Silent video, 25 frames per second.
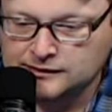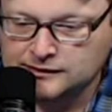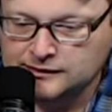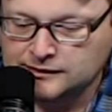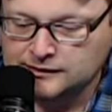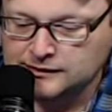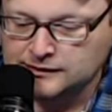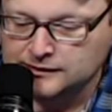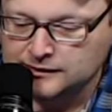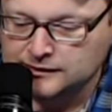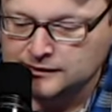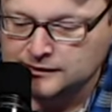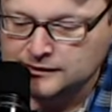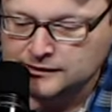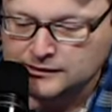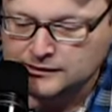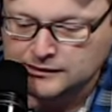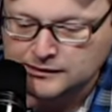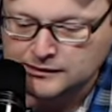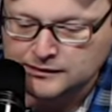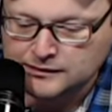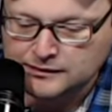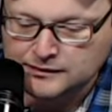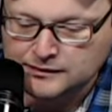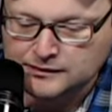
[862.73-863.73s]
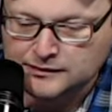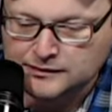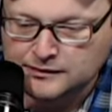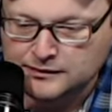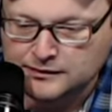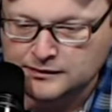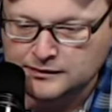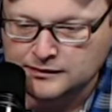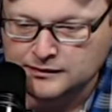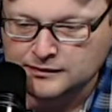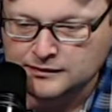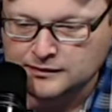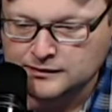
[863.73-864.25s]

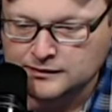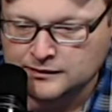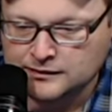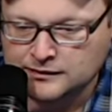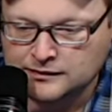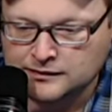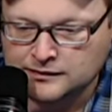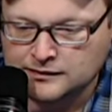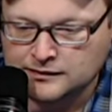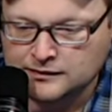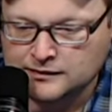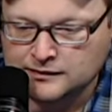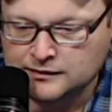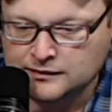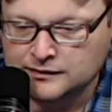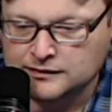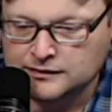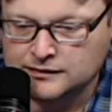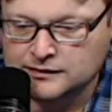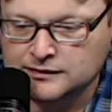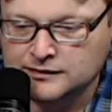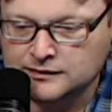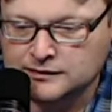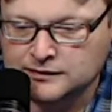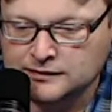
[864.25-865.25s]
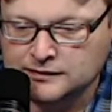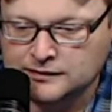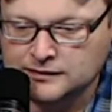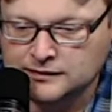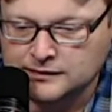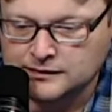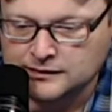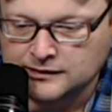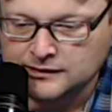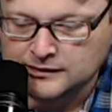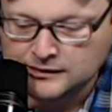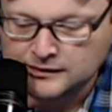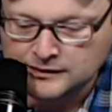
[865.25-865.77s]

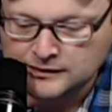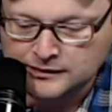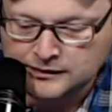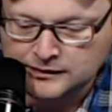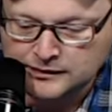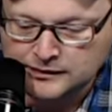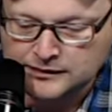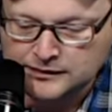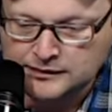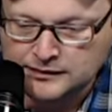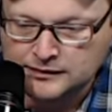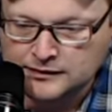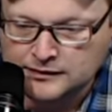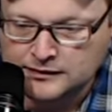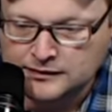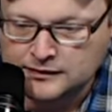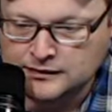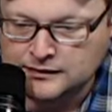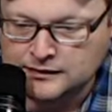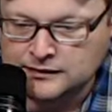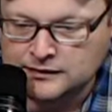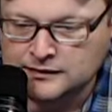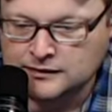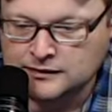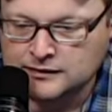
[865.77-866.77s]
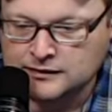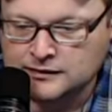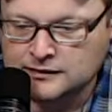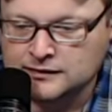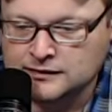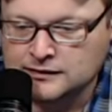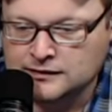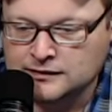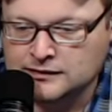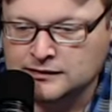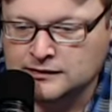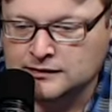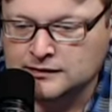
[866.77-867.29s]

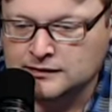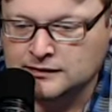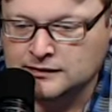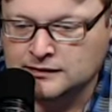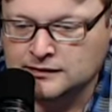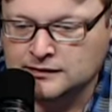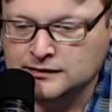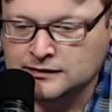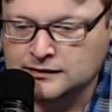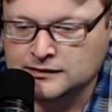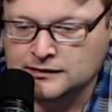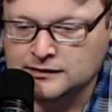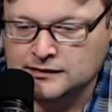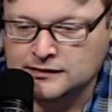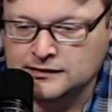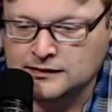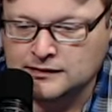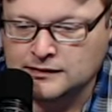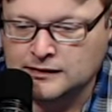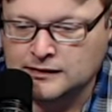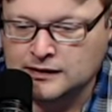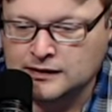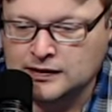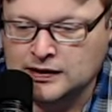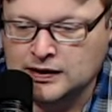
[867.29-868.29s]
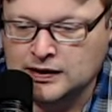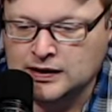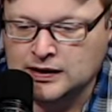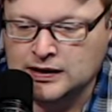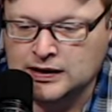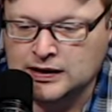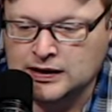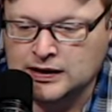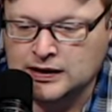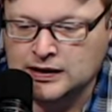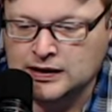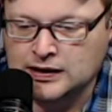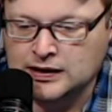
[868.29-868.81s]

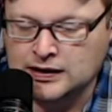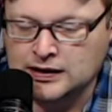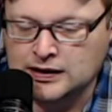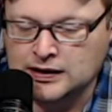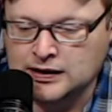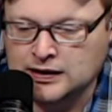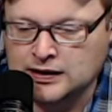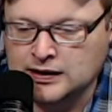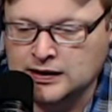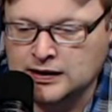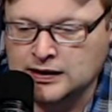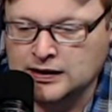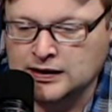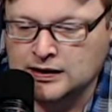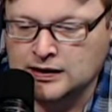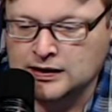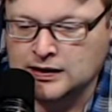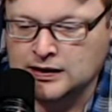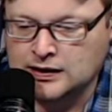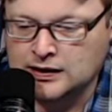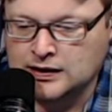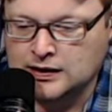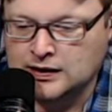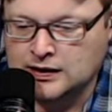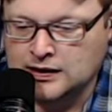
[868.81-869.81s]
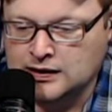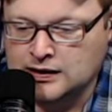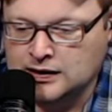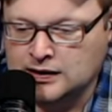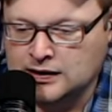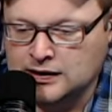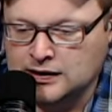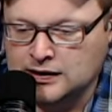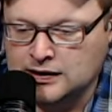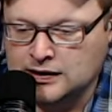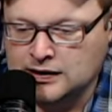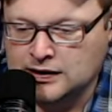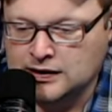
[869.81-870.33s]

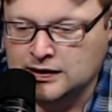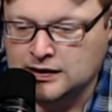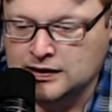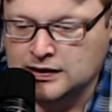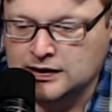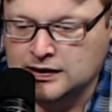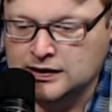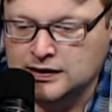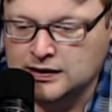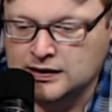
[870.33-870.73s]
(not speaking)